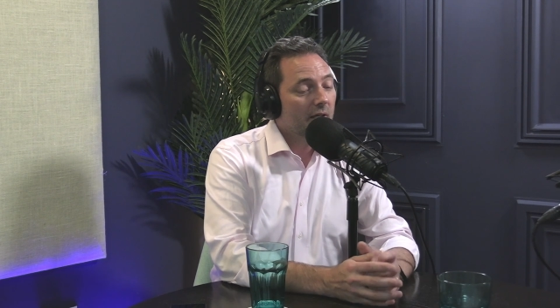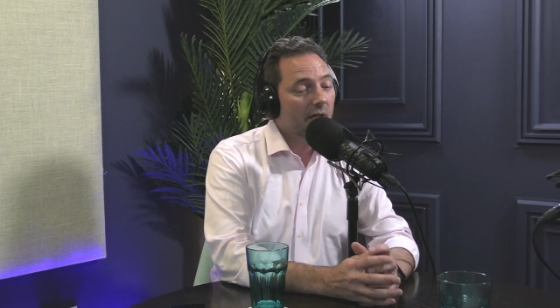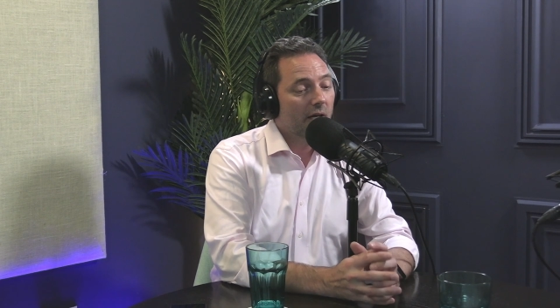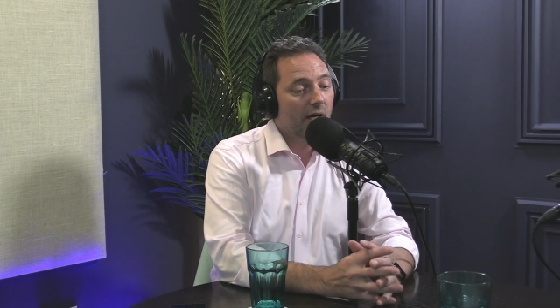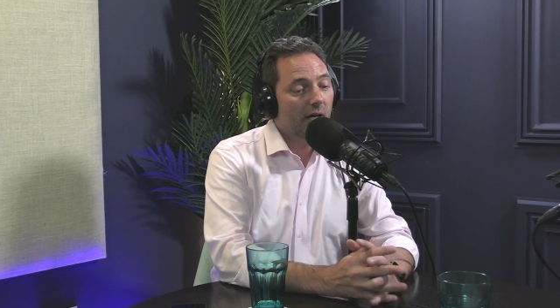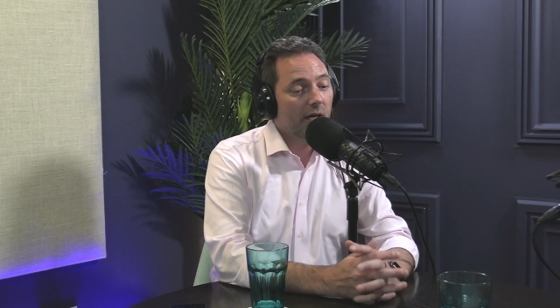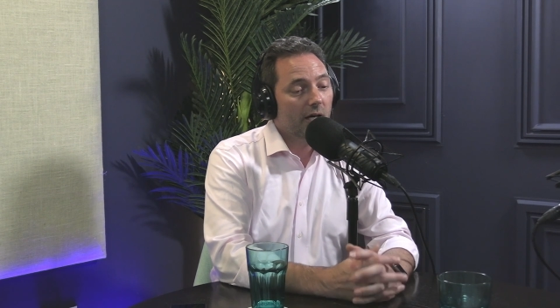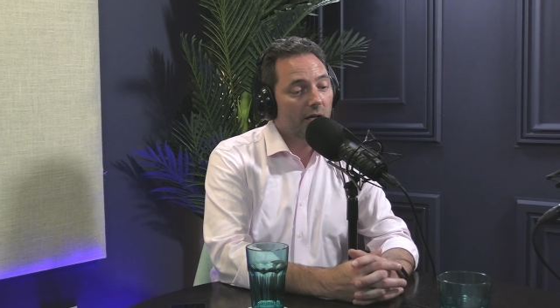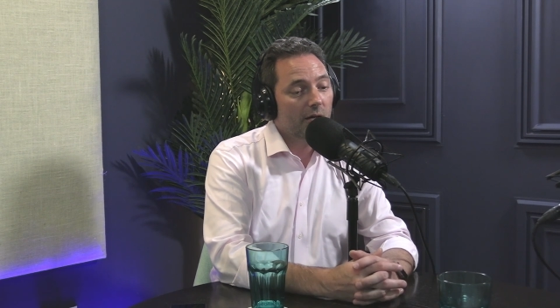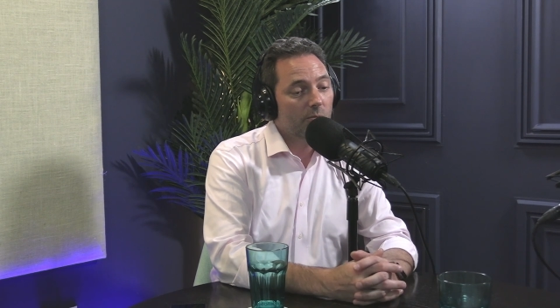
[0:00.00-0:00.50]

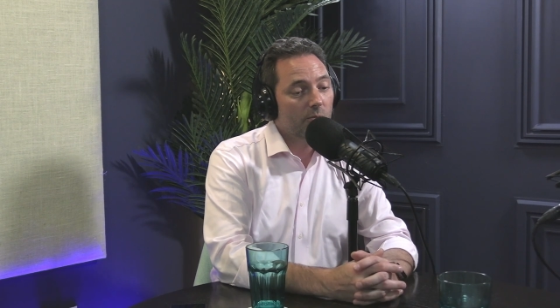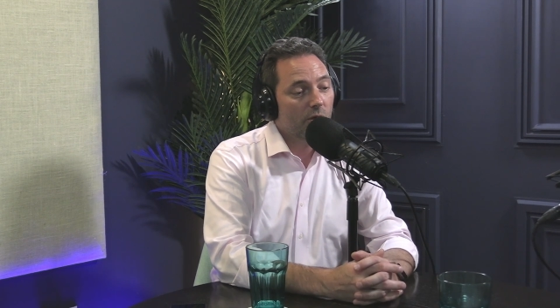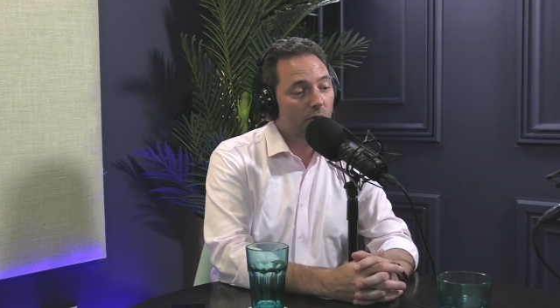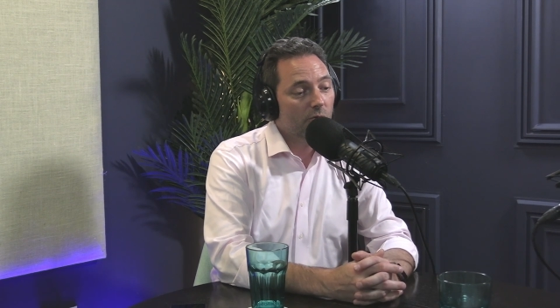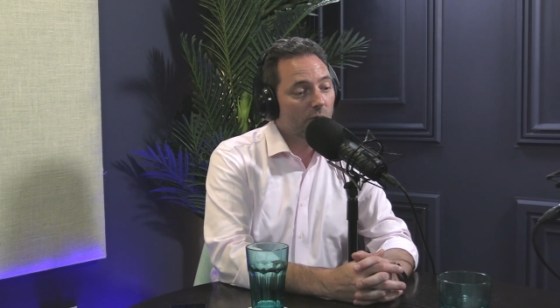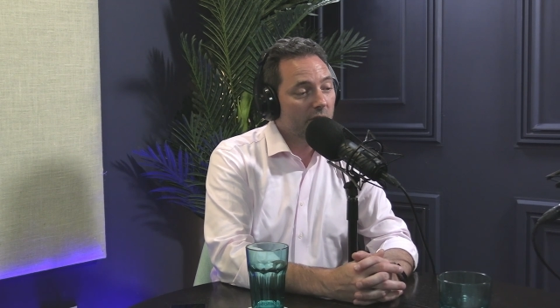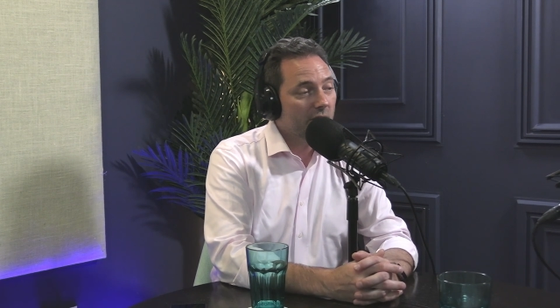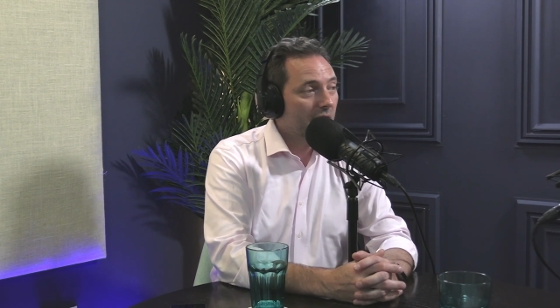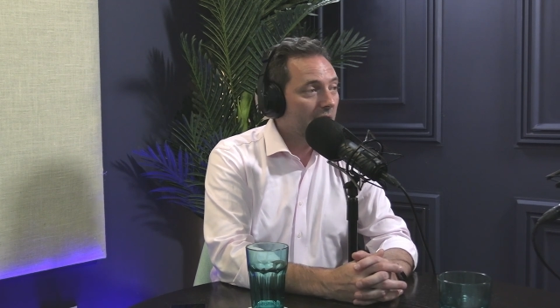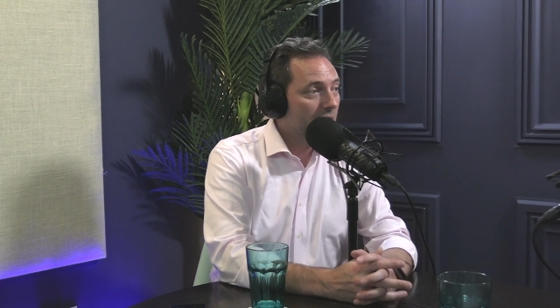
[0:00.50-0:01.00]

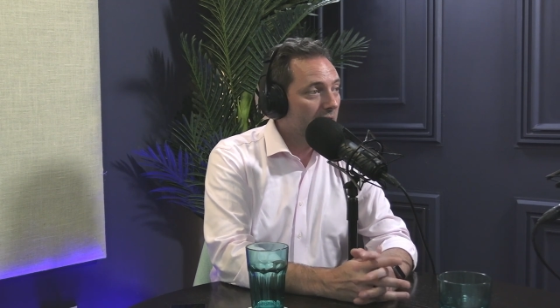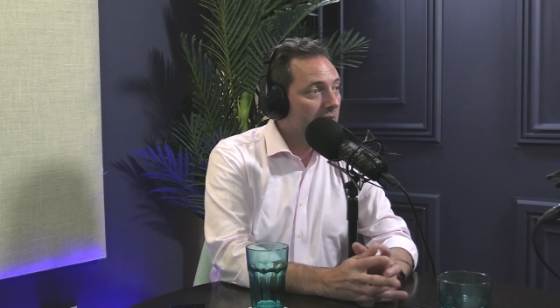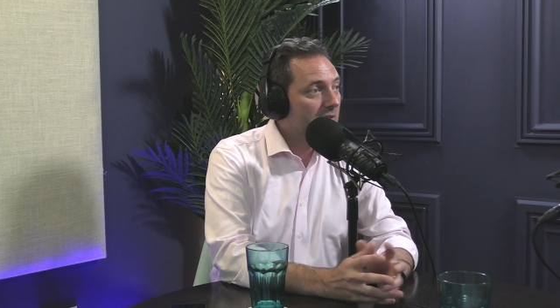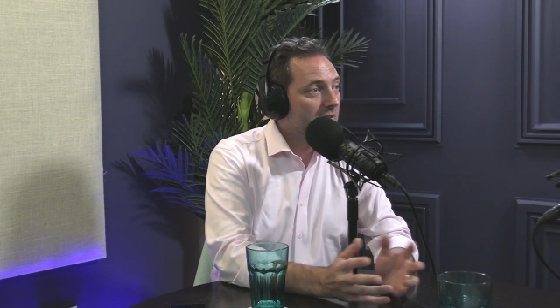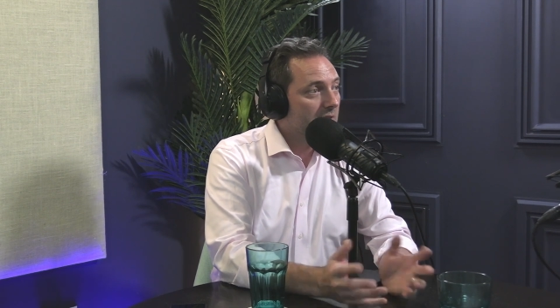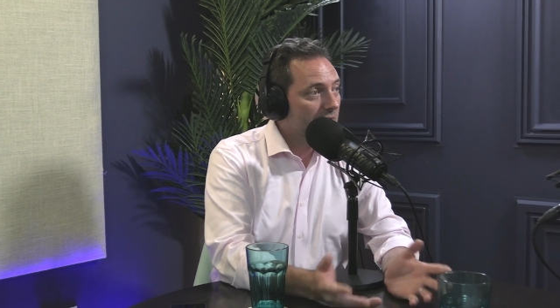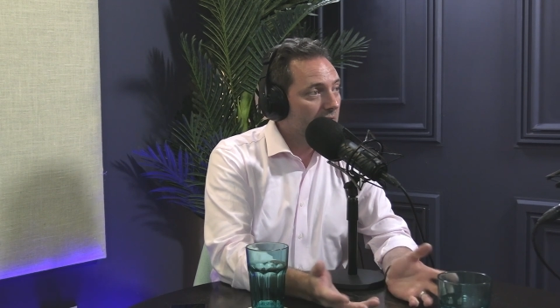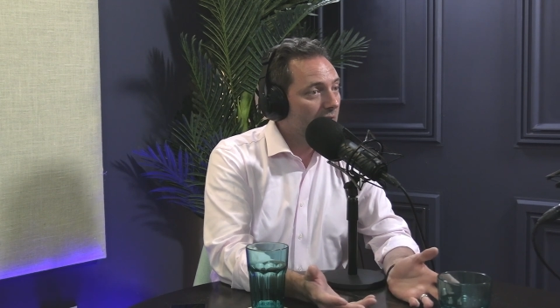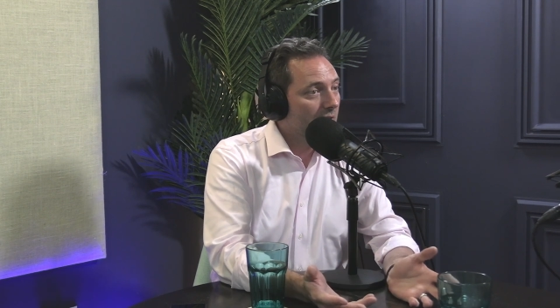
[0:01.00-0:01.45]
well, then it's,